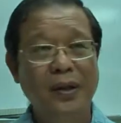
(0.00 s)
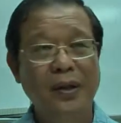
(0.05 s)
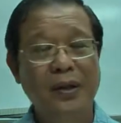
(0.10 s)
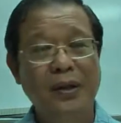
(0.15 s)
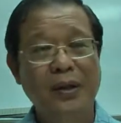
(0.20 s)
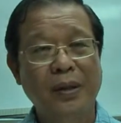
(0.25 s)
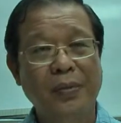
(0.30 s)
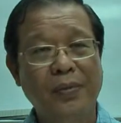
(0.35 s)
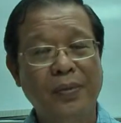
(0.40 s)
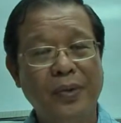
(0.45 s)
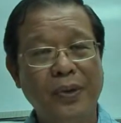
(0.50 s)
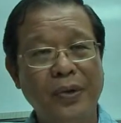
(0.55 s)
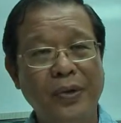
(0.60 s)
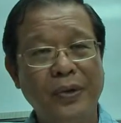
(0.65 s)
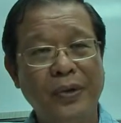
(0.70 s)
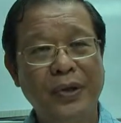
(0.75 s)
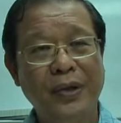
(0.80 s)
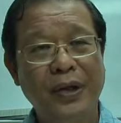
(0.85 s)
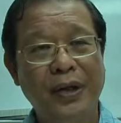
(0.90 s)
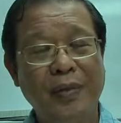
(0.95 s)

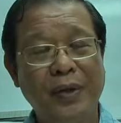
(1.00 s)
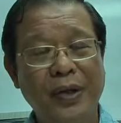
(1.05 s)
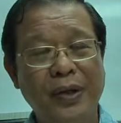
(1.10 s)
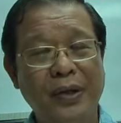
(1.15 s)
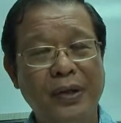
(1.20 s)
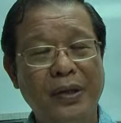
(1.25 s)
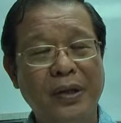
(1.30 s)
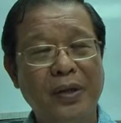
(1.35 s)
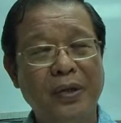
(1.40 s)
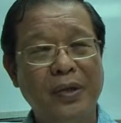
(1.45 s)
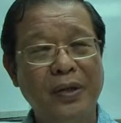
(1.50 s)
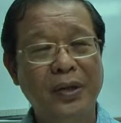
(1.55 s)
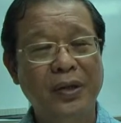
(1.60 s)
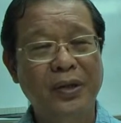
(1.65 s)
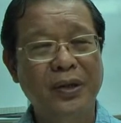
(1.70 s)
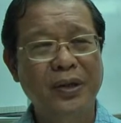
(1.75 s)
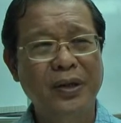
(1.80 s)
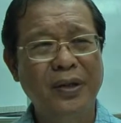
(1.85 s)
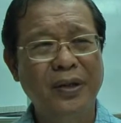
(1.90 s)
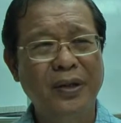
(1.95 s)
Suppose here, that means
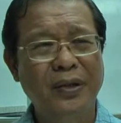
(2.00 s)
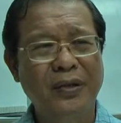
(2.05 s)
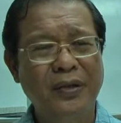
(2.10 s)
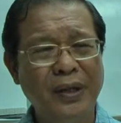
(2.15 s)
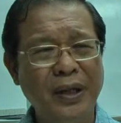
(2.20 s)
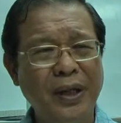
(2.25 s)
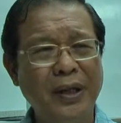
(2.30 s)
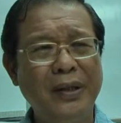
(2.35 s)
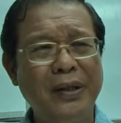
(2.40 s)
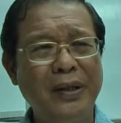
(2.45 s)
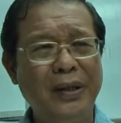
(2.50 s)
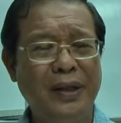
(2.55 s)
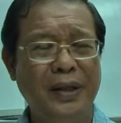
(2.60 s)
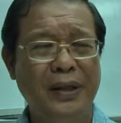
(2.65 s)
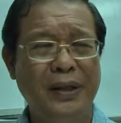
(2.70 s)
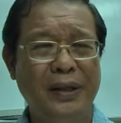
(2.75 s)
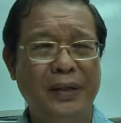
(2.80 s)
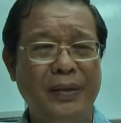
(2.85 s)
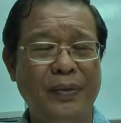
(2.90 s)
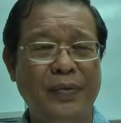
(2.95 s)
it's not the real
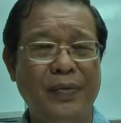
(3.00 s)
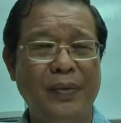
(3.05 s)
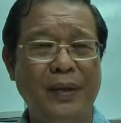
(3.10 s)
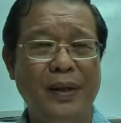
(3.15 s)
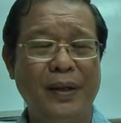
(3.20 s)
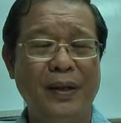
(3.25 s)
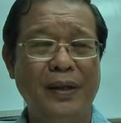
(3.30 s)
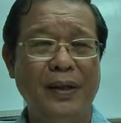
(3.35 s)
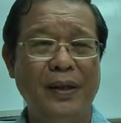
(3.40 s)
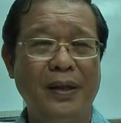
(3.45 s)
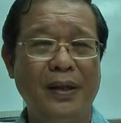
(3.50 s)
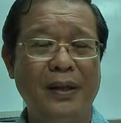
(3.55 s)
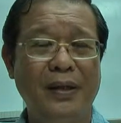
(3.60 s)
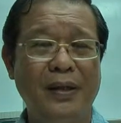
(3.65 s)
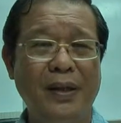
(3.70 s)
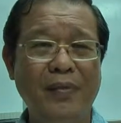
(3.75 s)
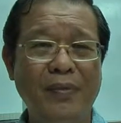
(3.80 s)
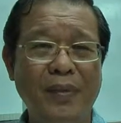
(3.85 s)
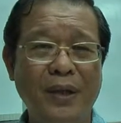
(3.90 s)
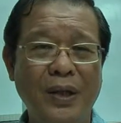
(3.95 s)
thing. It's
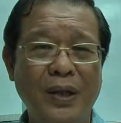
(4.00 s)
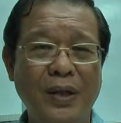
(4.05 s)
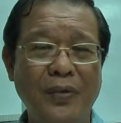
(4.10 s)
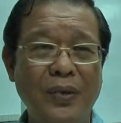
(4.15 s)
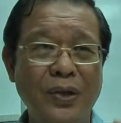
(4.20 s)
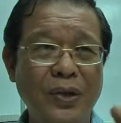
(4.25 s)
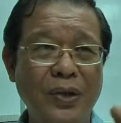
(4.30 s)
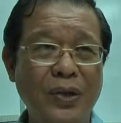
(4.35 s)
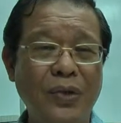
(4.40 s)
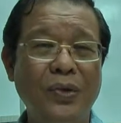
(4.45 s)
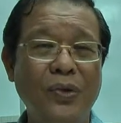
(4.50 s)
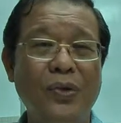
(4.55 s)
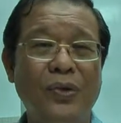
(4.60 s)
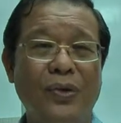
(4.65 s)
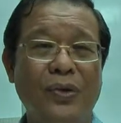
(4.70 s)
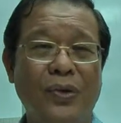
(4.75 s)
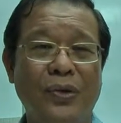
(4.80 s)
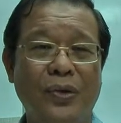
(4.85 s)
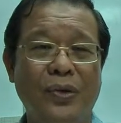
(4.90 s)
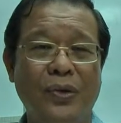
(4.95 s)
something we
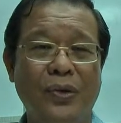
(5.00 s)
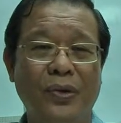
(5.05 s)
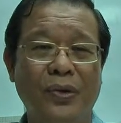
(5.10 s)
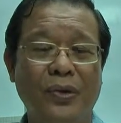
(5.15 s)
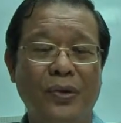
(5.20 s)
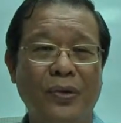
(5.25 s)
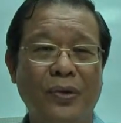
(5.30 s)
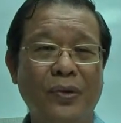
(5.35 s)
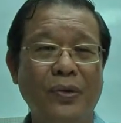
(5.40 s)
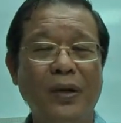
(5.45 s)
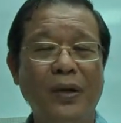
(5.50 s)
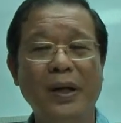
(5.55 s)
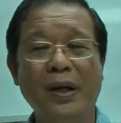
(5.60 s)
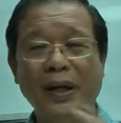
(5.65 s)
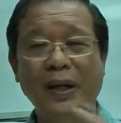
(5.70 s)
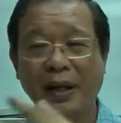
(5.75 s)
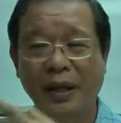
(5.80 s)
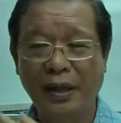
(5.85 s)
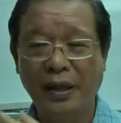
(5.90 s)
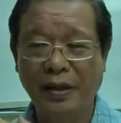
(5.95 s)
use to
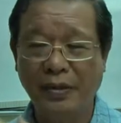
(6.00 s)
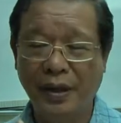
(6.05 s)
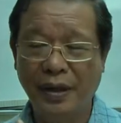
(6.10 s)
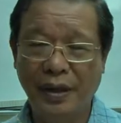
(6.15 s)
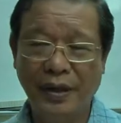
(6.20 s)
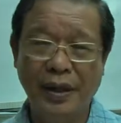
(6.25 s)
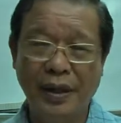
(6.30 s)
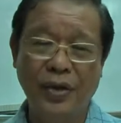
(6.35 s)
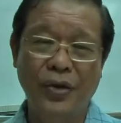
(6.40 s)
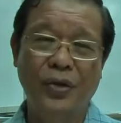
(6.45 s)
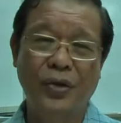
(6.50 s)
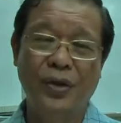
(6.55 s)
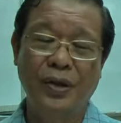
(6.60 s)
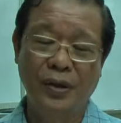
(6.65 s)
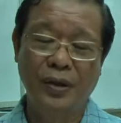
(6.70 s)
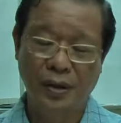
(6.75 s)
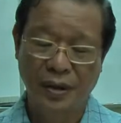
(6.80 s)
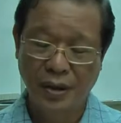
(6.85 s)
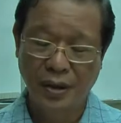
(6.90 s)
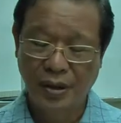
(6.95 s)
link our
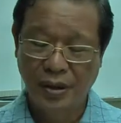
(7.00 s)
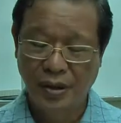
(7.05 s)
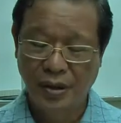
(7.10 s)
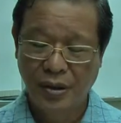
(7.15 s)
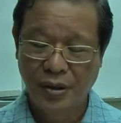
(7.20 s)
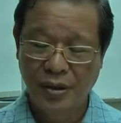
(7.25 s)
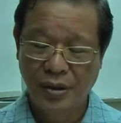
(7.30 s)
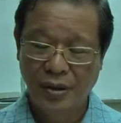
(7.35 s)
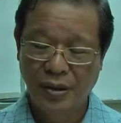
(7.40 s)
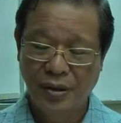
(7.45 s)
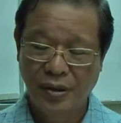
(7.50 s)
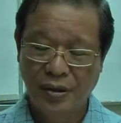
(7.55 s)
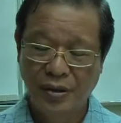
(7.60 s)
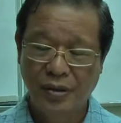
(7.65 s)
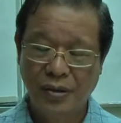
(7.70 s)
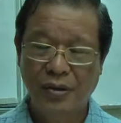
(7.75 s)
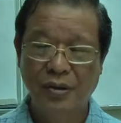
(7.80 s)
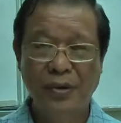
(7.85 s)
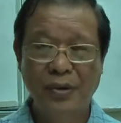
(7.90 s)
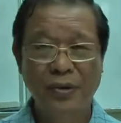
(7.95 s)
attention
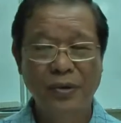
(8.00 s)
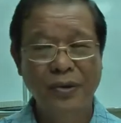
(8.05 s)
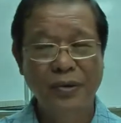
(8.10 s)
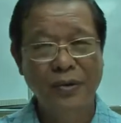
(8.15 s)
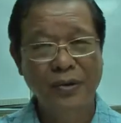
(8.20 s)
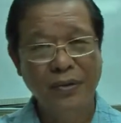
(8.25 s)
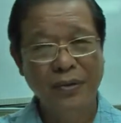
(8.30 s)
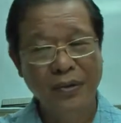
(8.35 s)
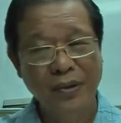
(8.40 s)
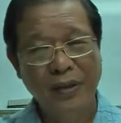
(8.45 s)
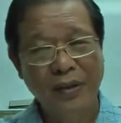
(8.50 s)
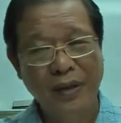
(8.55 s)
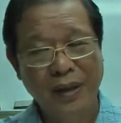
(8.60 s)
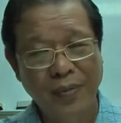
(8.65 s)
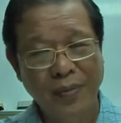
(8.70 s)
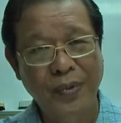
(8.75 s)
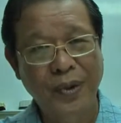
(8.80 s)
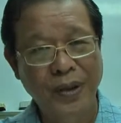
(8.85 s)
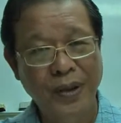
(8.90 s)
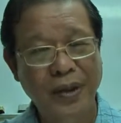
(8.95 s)
to
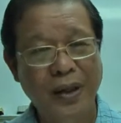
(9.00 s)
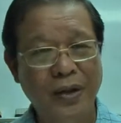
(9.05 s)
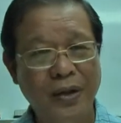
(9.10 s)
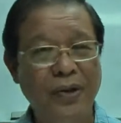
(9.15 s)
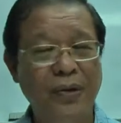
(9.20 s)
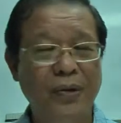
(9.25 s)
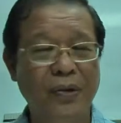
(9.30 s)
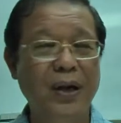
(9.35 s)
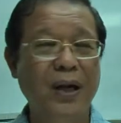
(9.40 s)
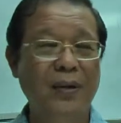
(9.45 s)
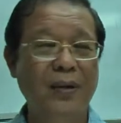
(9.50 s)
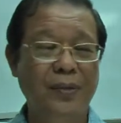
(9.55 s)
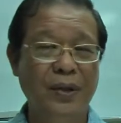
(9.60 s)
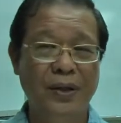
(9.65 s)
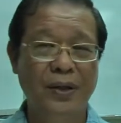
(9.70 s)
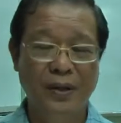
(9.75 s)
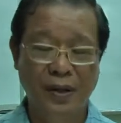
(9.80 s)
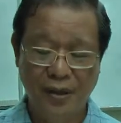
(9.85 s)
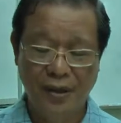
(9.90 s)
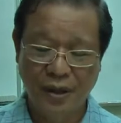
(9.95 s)
something that's to come,
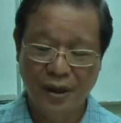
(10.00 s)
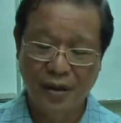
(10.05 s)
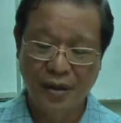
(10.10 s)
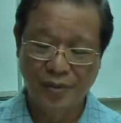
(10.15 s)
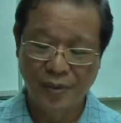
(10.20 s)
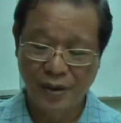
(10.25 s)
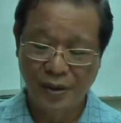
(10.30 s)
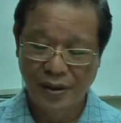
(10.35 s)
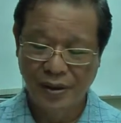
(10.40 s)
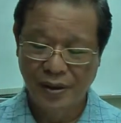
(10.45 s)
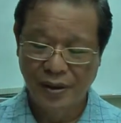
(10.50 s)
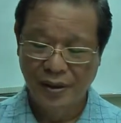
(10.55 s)
that's the Dharma.